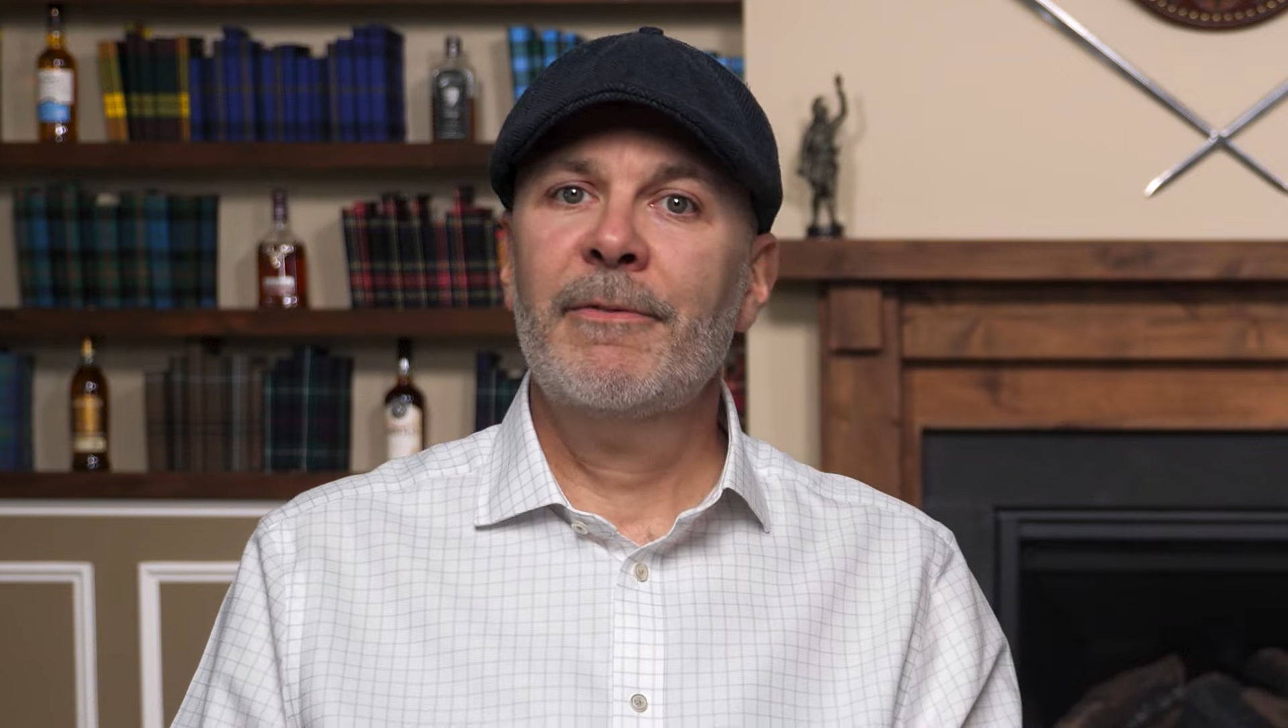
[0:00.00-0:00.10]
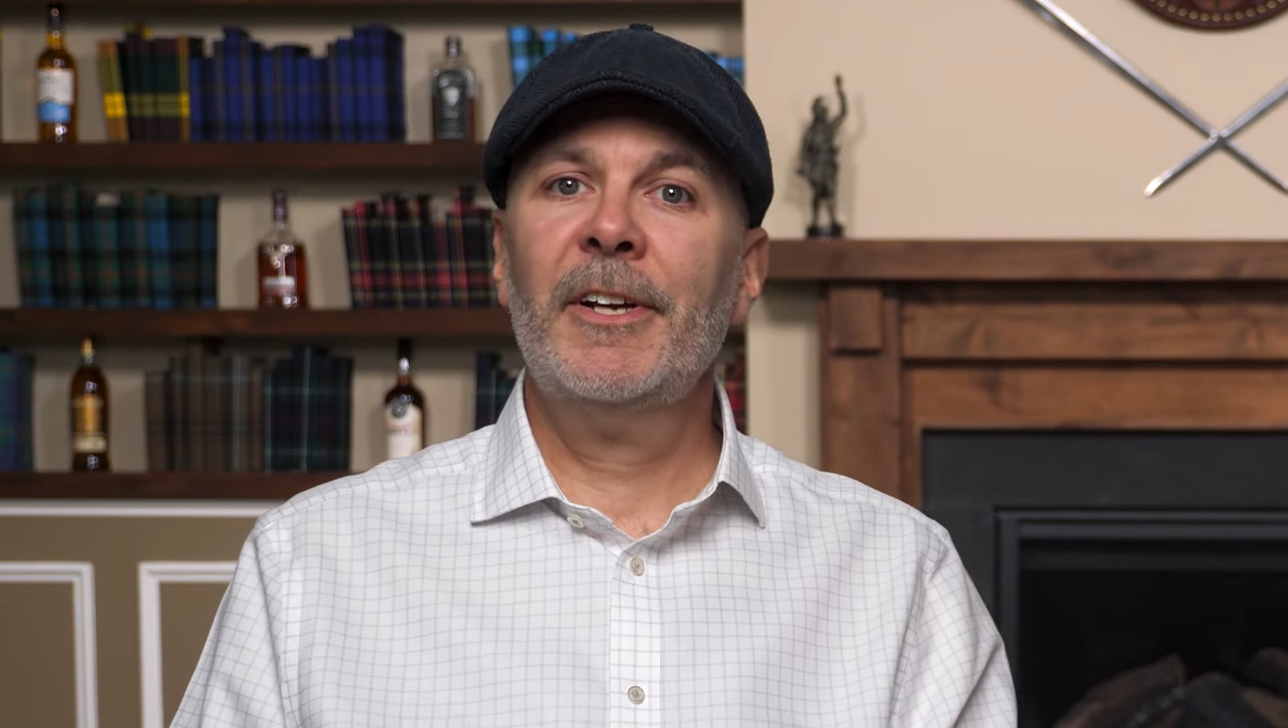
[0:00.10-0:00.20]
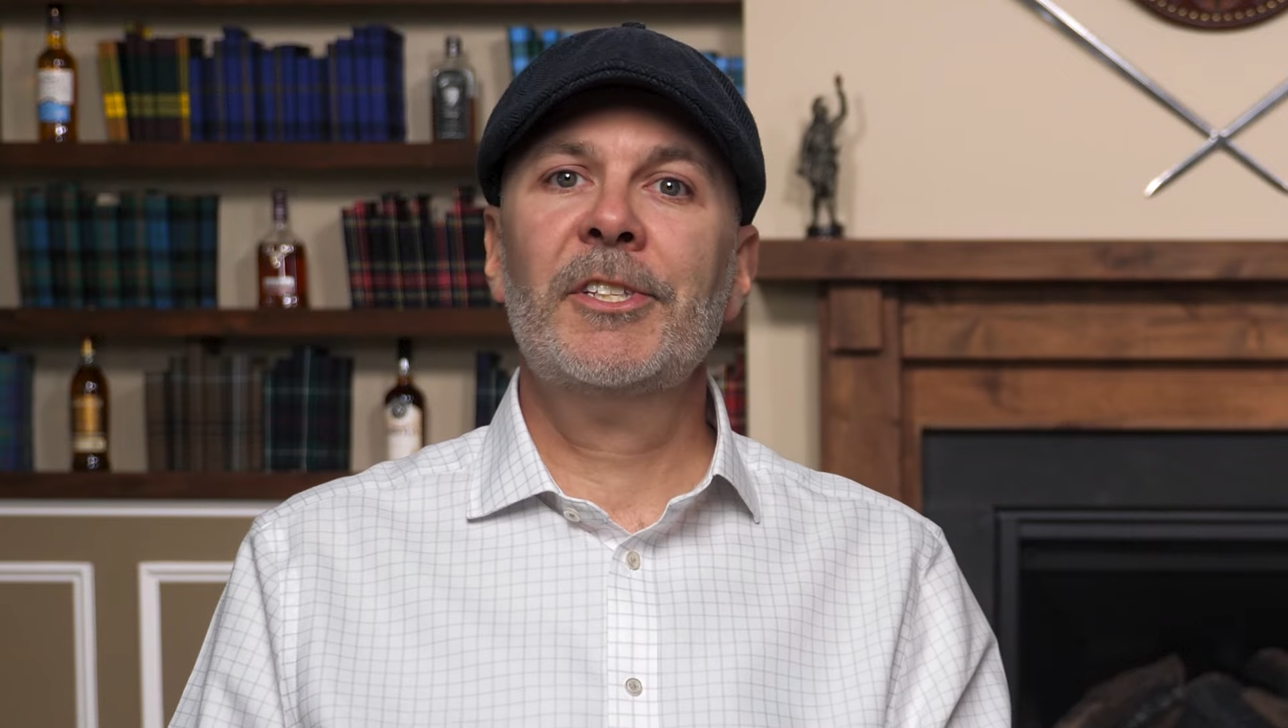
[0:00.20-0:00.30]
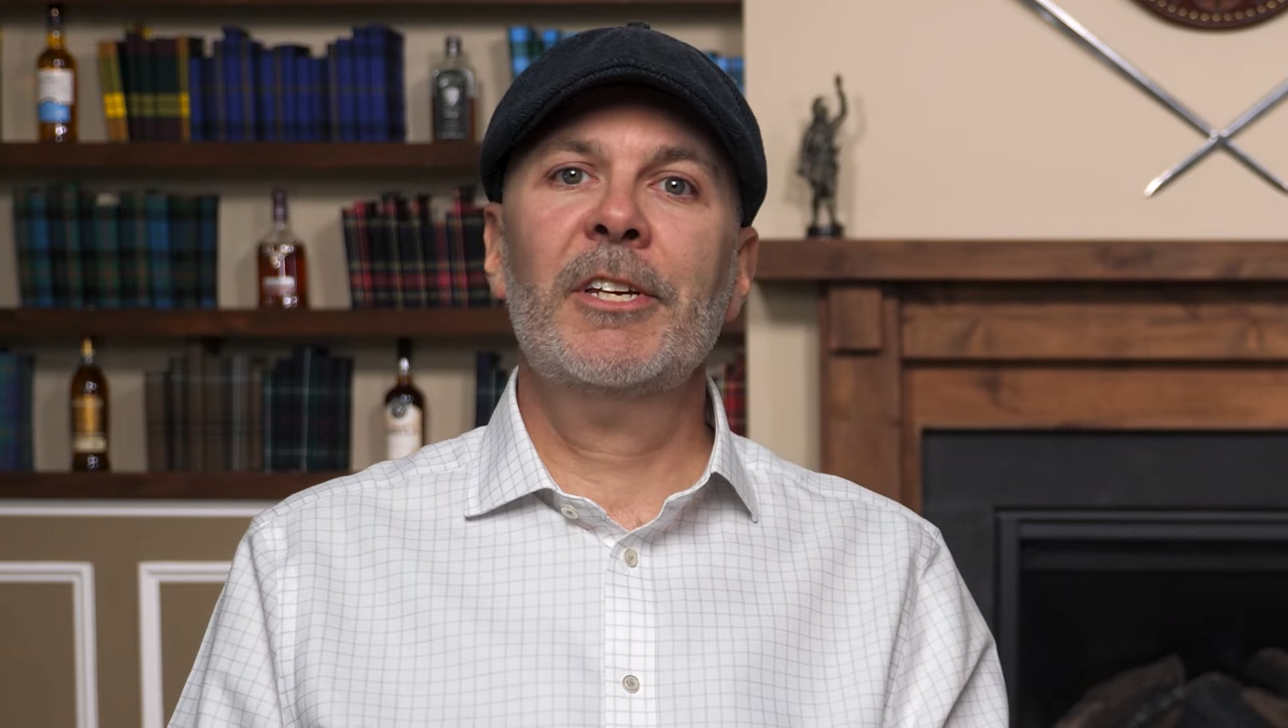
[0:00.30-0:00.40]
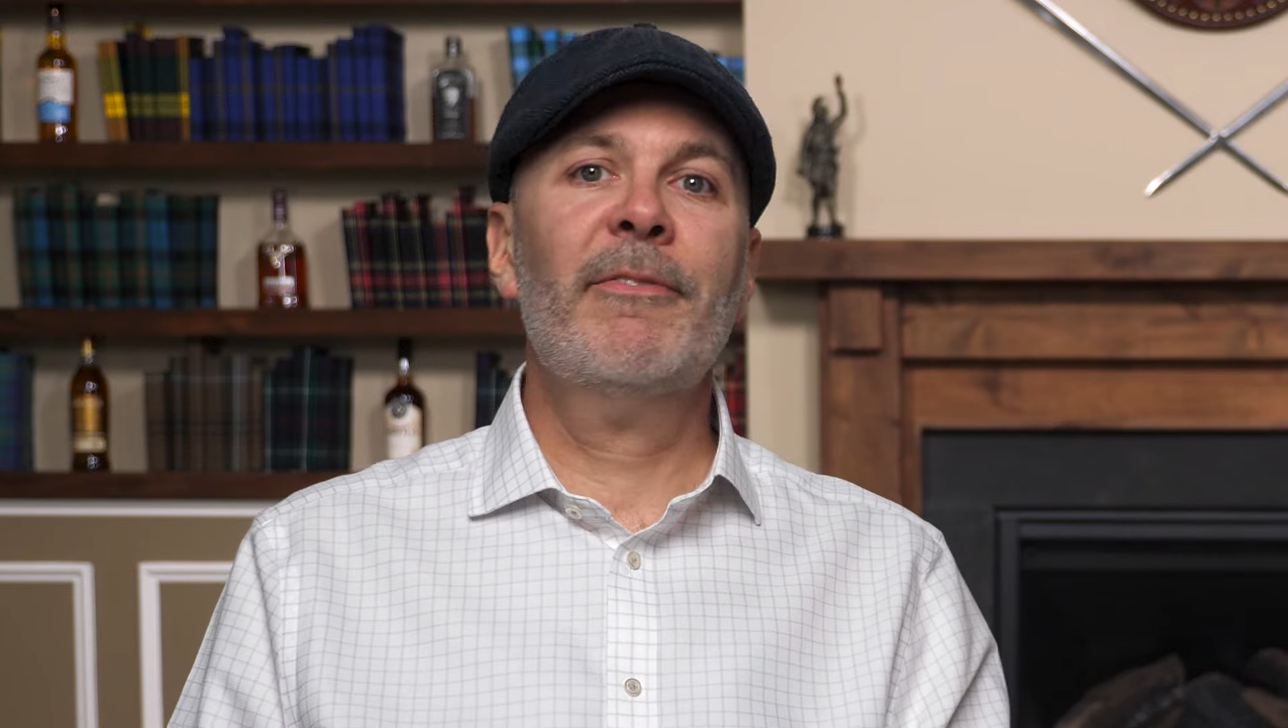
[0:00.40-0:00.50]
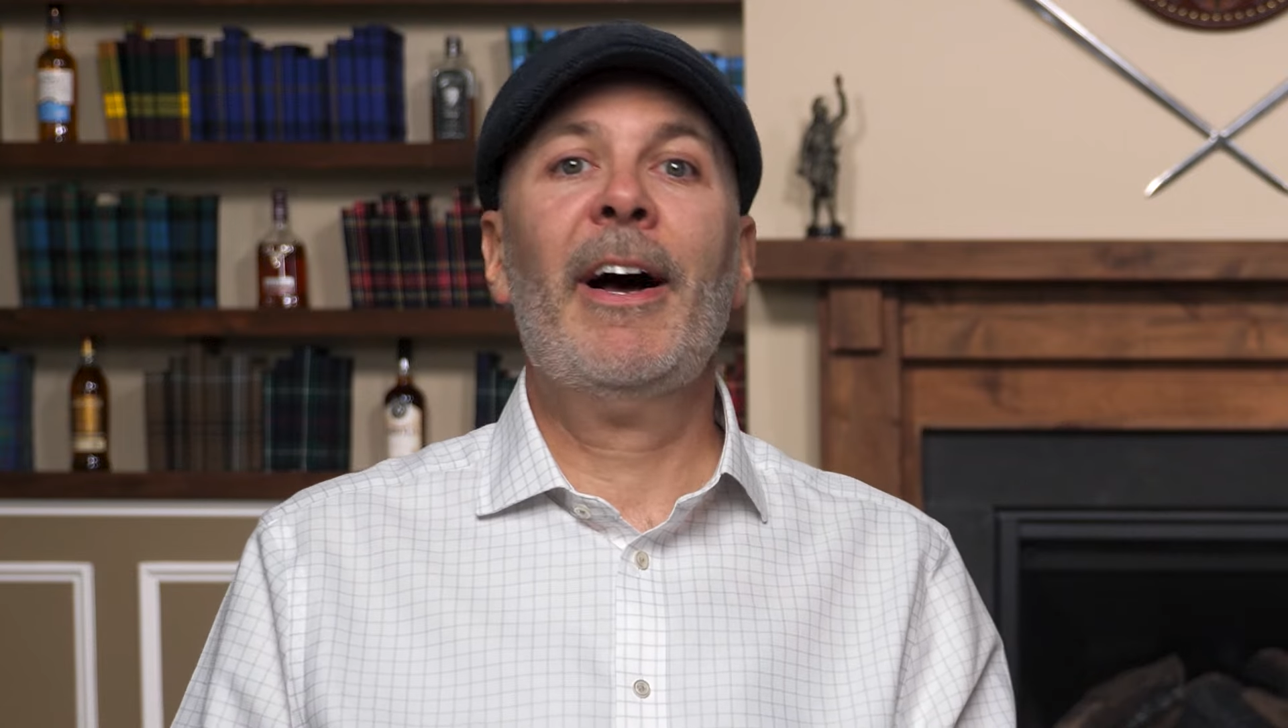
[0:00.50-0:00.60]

festive